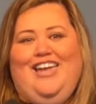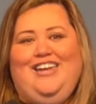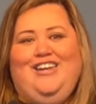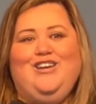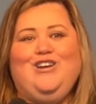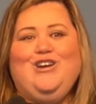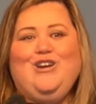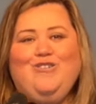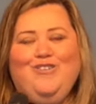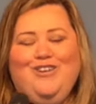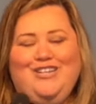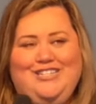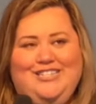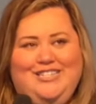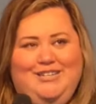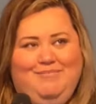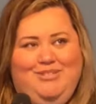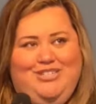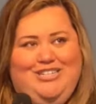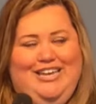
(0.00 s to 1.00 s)
and
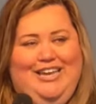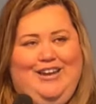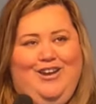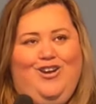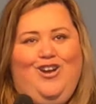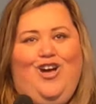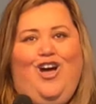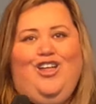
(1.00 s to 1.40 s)
encouraged him to get on